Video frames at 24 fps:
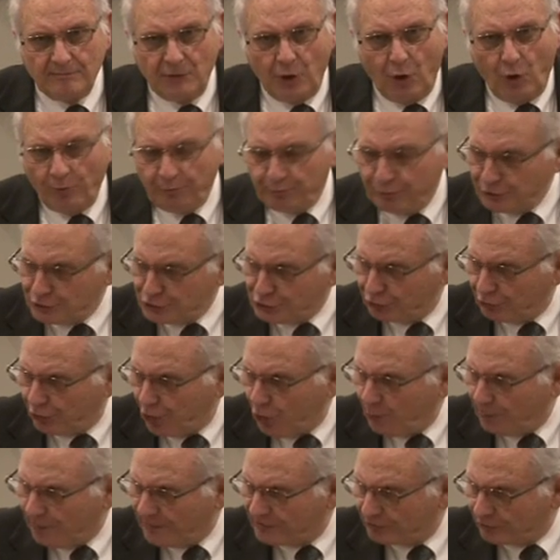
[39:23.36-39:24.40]
Don't put your
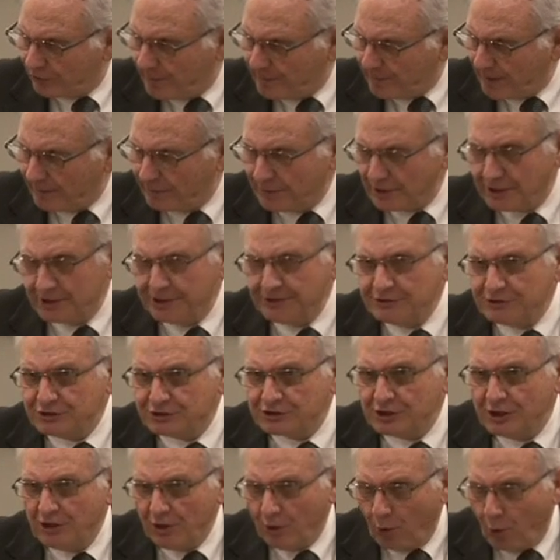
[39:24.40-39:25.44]
hope in the
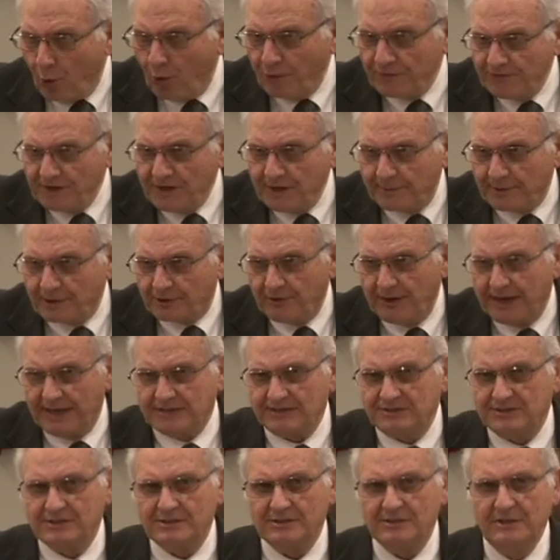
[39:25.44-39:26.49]
Republicans or the
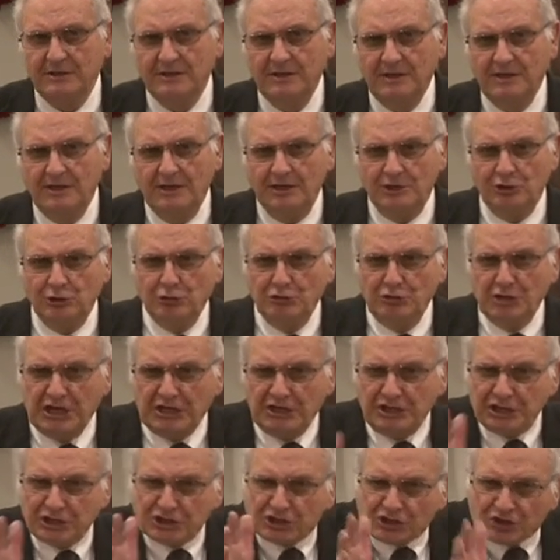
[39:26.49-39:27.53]
Democrats. You
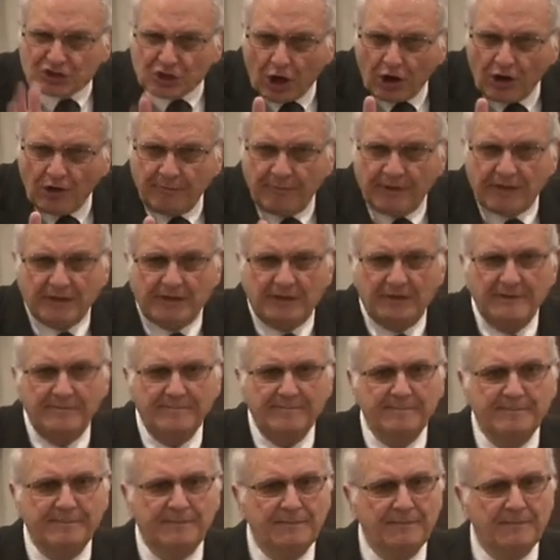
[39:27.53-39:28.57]
need discernment.
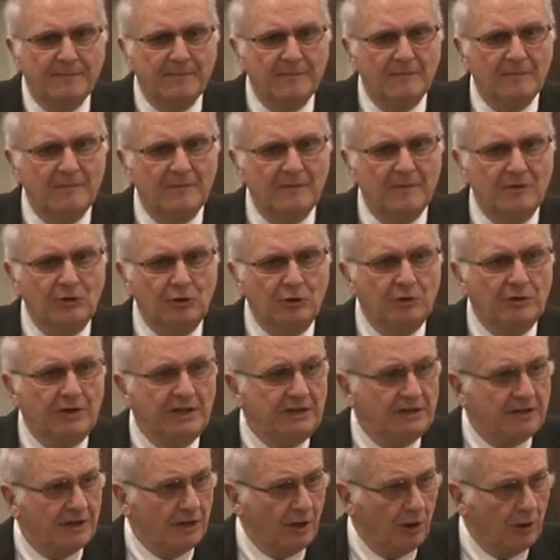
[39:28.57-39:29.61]
You
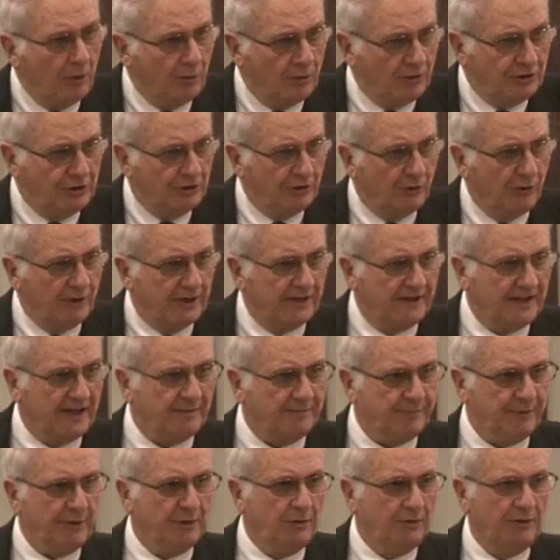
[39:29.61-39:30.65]
need to know when you go into
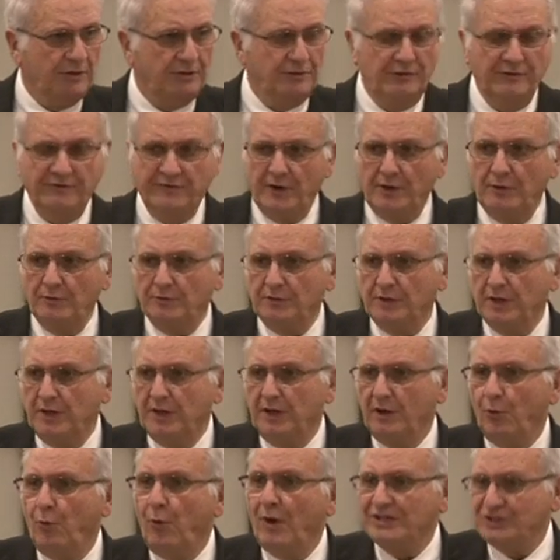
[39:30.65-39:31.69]
that poll and you vote
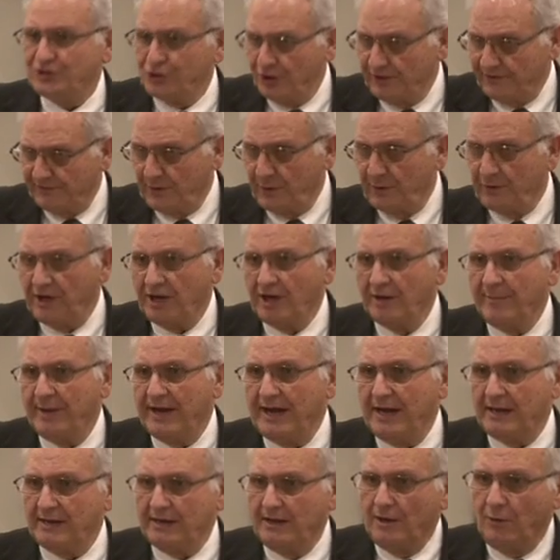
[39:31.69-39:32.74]
what you're voting
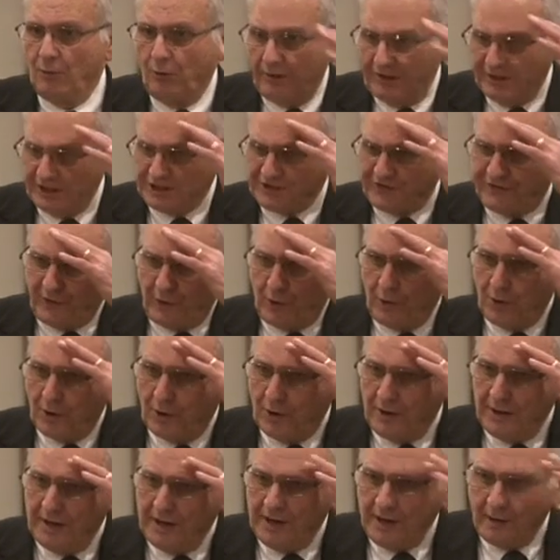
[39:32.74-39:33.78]
about, what it's
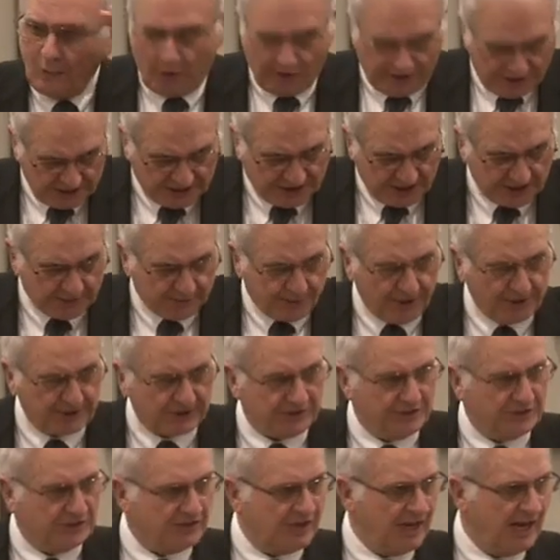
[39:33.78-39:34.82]
for, what does this
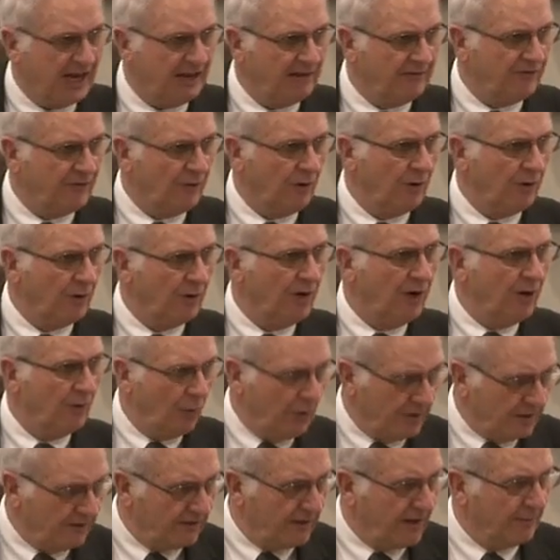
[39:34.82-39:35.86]
person stand for,
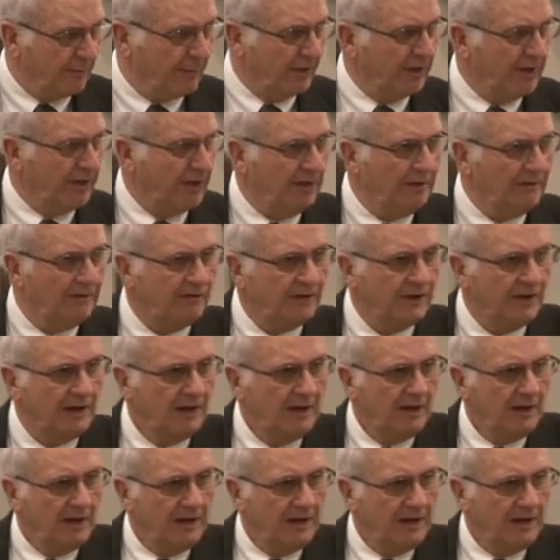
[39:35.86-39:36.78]
what do they believe,